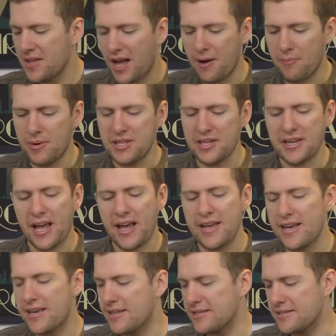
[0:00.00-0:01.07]
And when you get
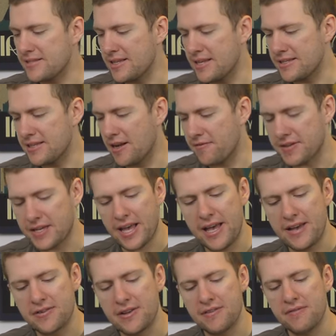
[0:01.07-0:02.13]
here, there's there's nothing
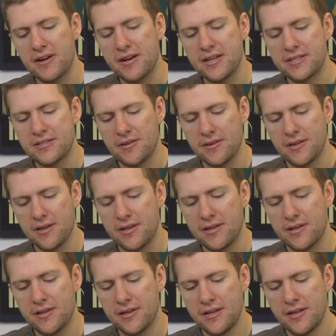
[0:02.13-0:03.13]
here either. It's not like.